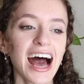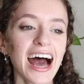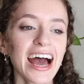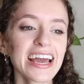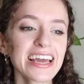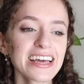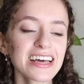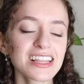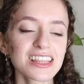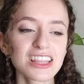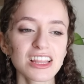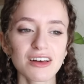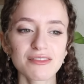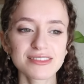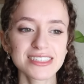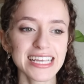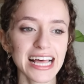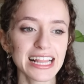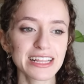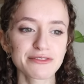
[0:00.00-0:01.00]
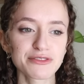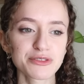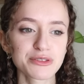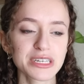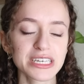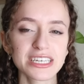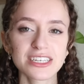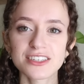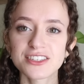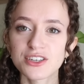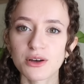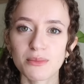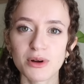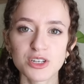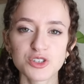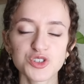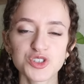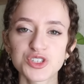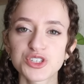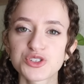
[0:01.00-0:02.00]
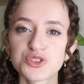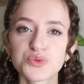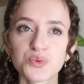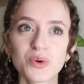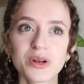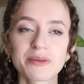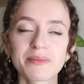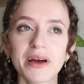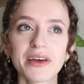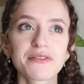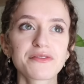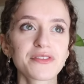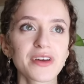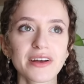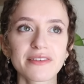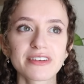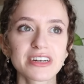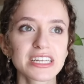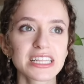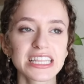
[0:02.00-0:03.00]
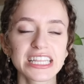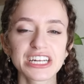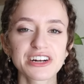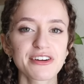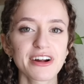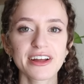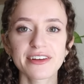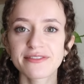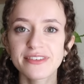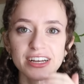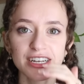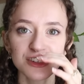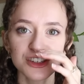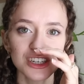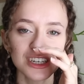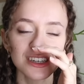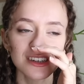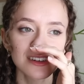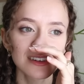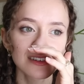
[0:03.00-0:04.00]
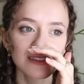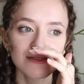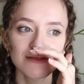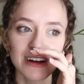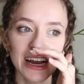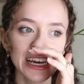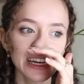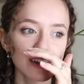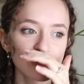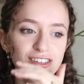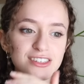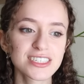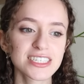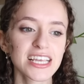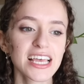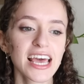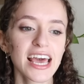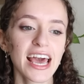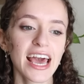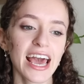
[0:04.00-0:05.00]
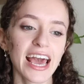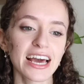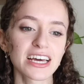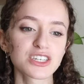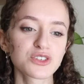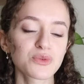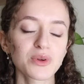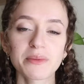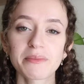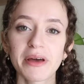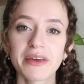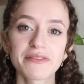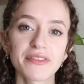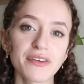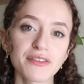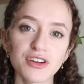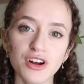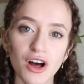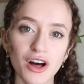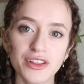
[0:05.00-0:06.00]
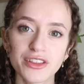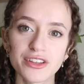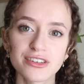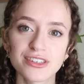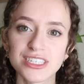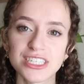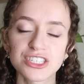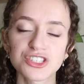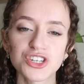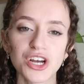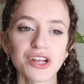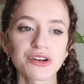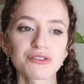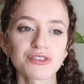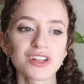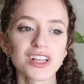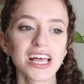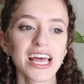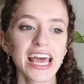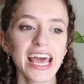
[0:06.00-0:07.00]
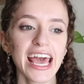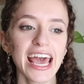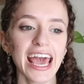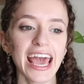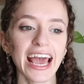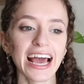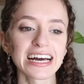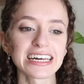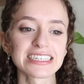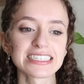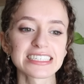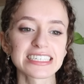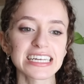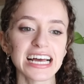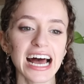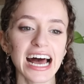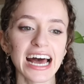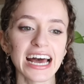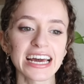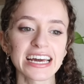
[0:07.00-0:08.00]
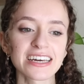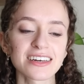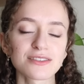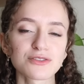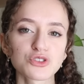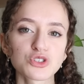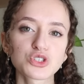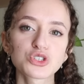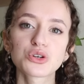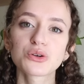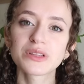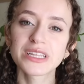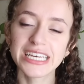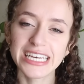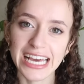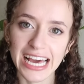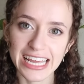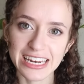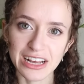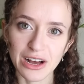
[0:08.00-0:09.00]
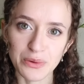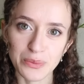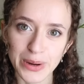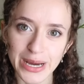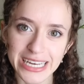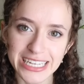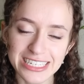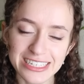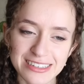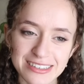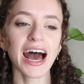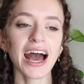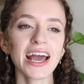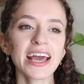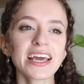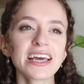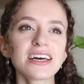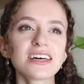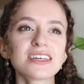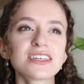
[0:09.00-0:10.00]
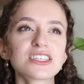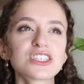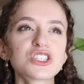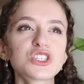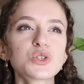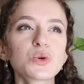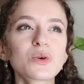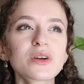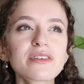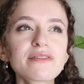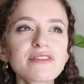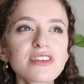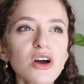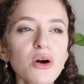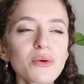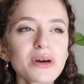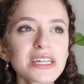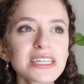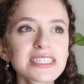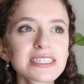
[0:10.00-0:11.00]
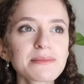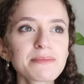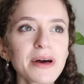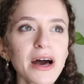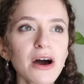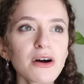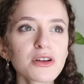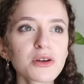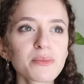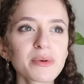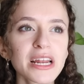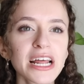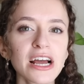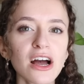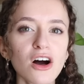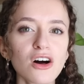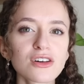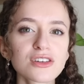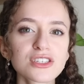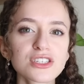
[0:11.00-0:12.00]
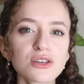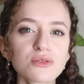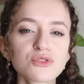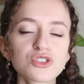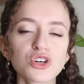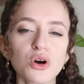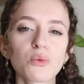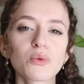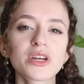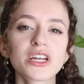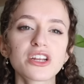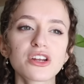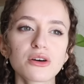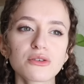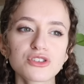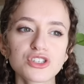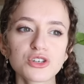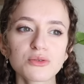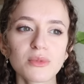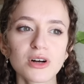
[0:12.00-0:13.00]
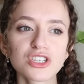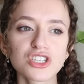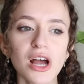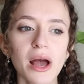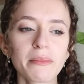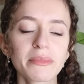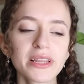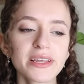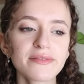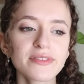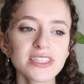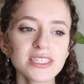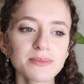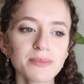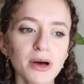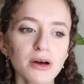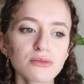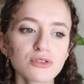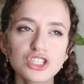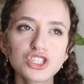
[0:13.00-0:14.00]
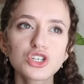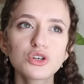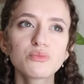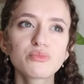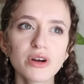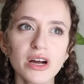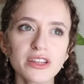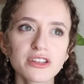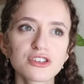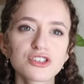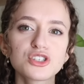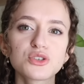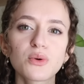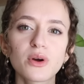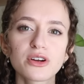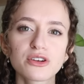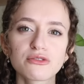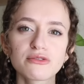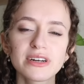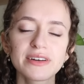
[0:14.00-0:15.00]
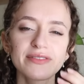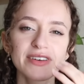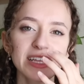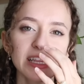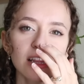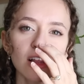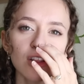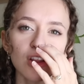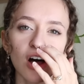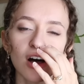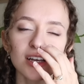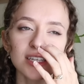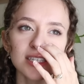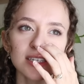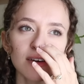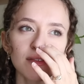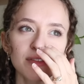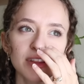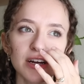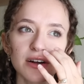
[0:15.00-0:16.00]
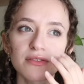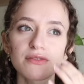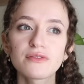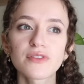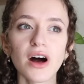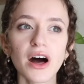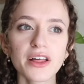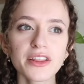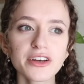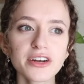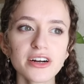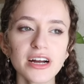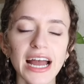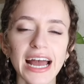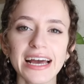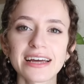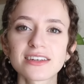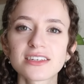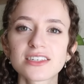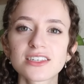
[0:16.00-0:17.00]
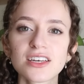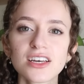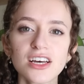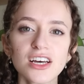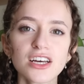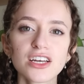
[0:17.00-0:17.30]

I love Sally Rooney so much. She's one of my favorite literary fiction writers and one of my favorite authors in general, and I truly cannot wait. I sort of know what it's about, but I also don't want to know too much. I believe it's about two brothers who are grieving the loss of their father, and